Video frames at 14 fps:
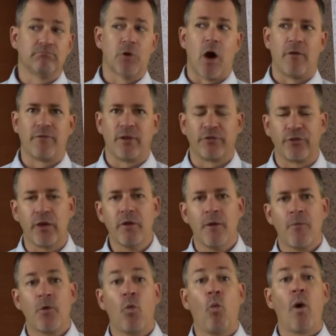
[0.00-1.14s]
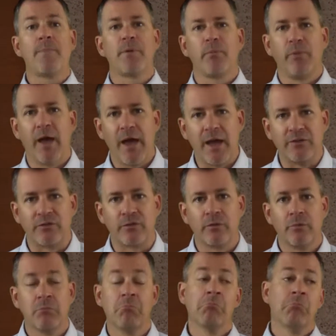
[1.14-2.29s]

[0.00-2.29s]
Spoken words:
Obviously. Wiper blades.